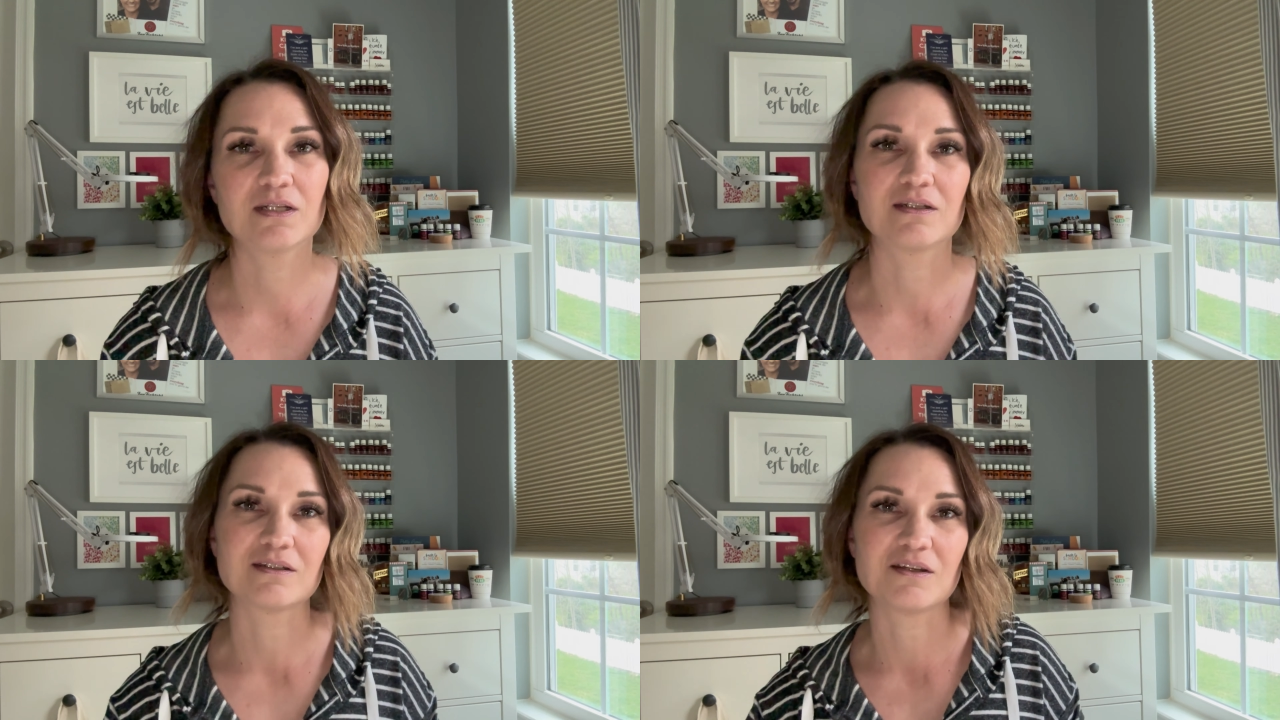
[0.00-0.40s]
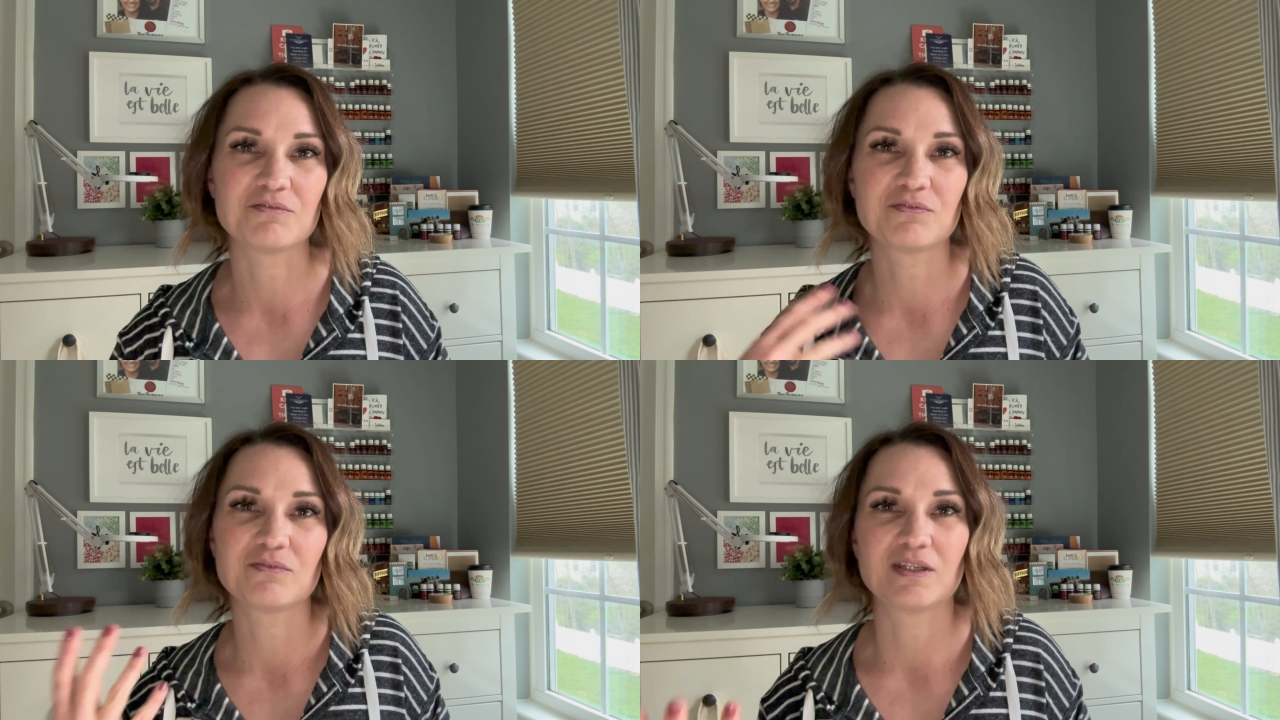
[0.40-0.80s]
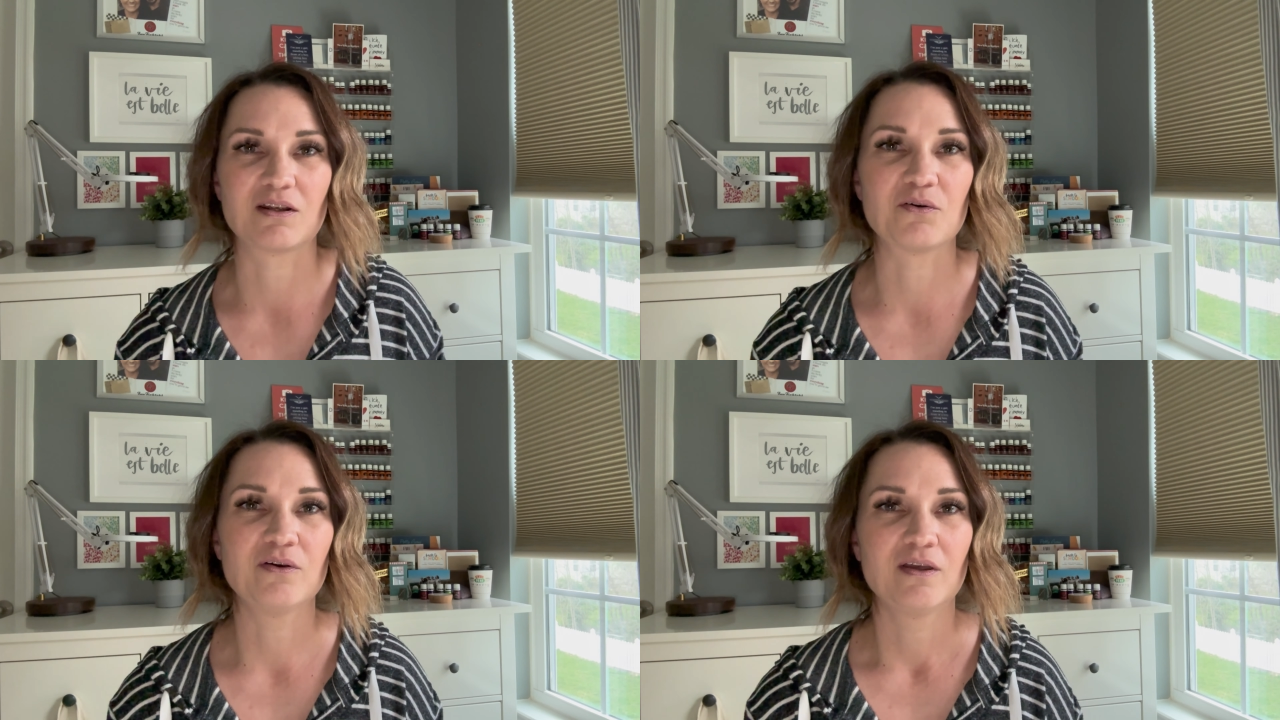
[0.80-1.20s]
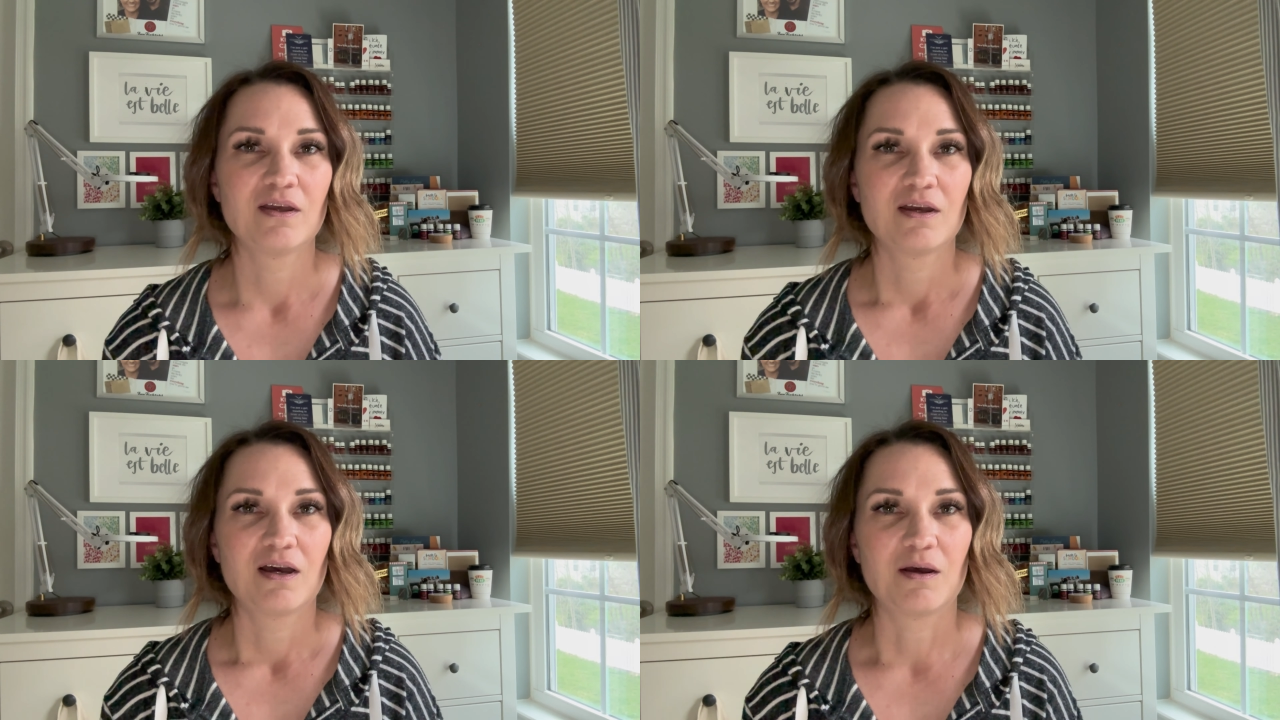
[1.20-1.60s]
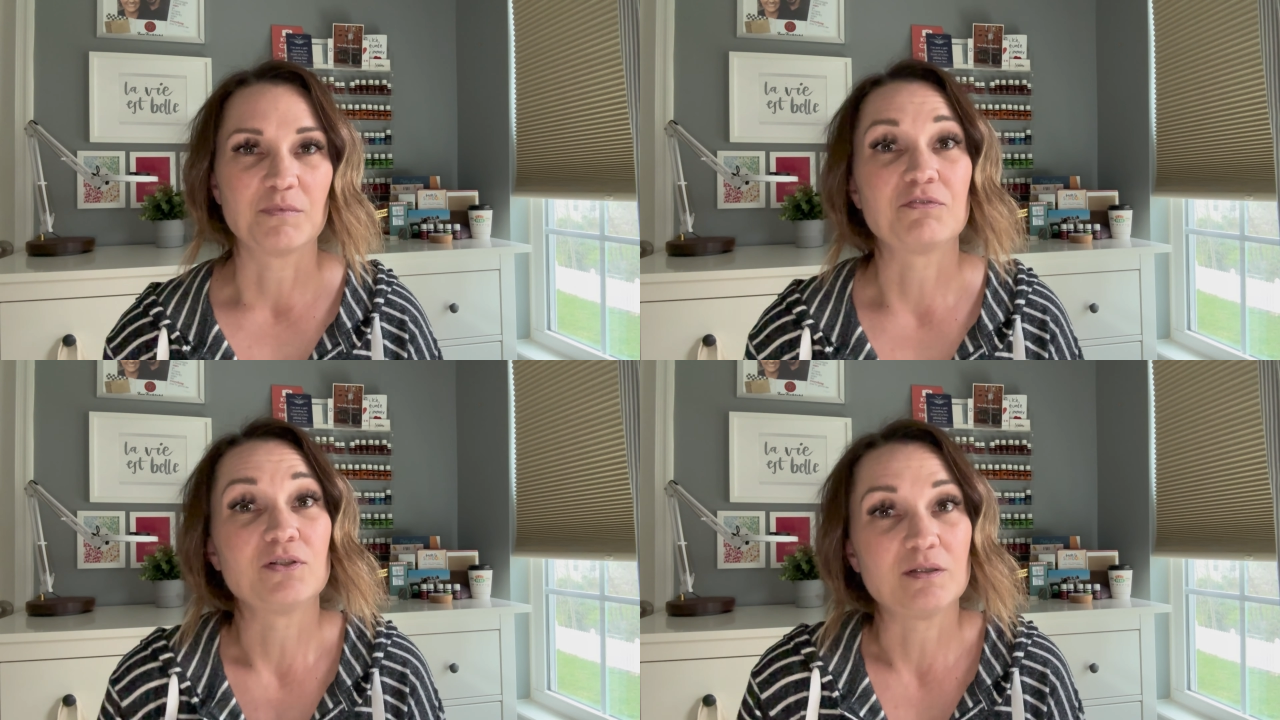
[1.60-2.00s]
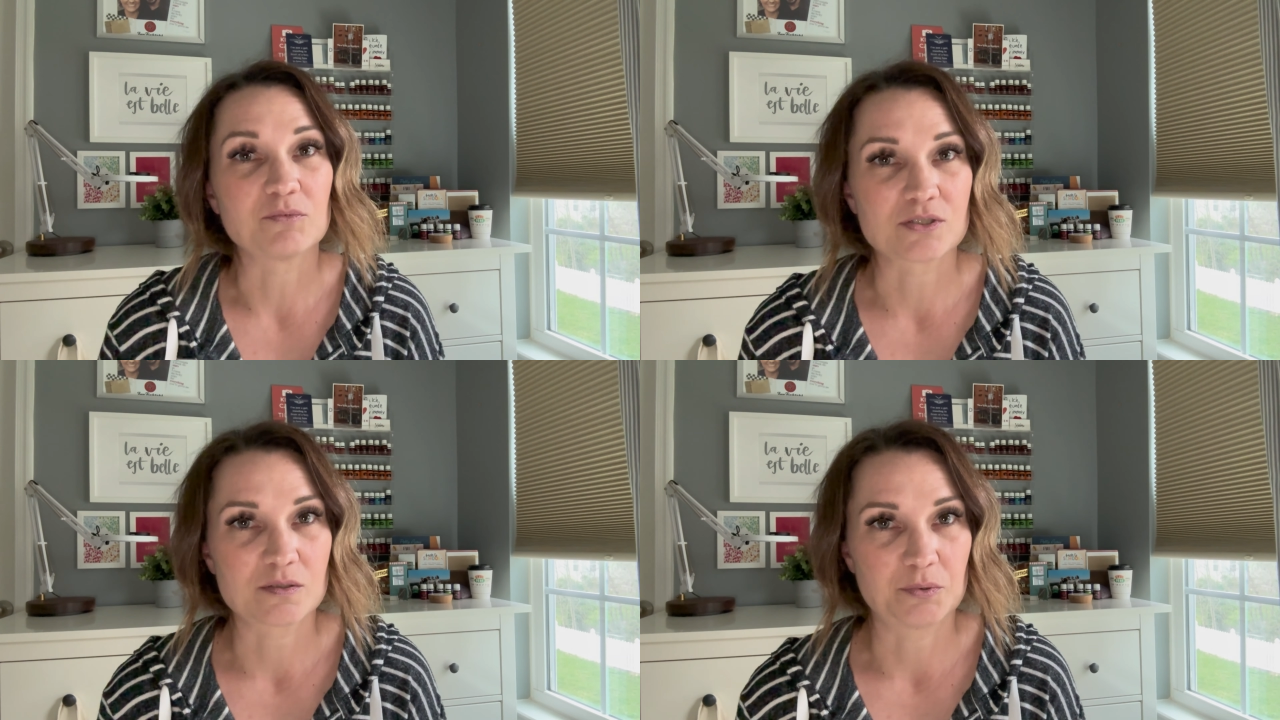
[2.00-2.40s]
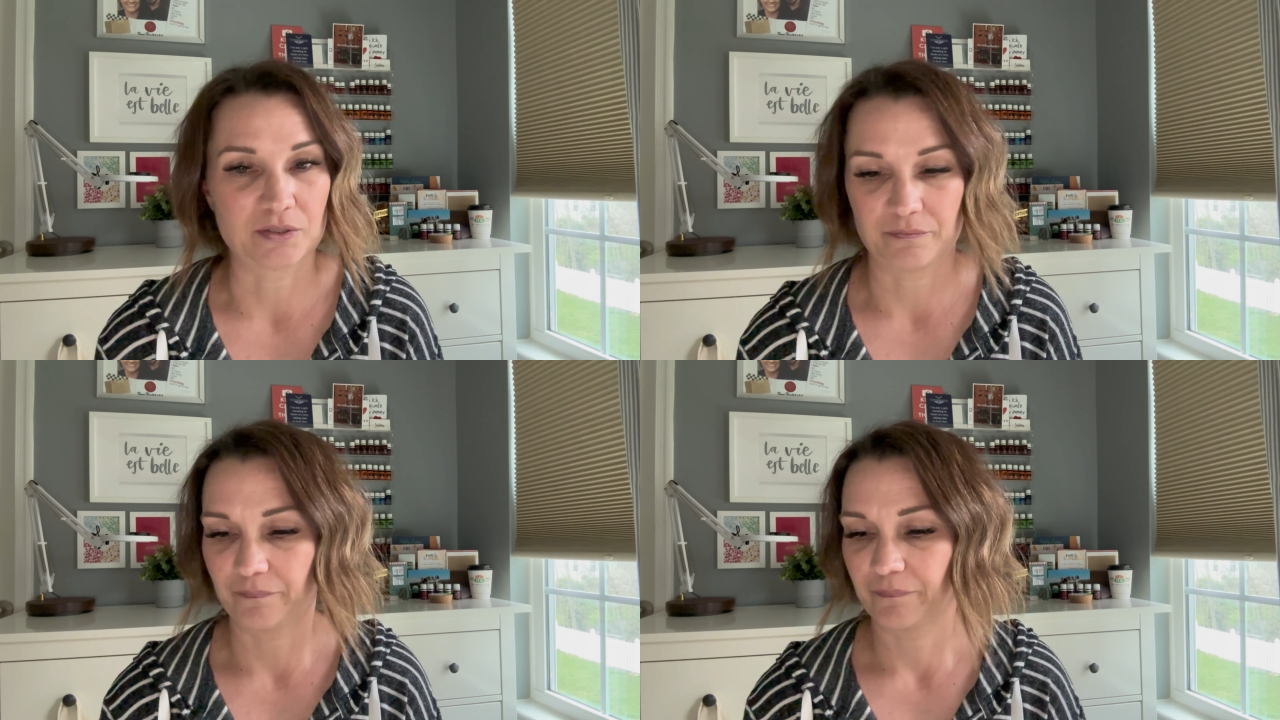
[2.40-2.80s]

and if you need more support.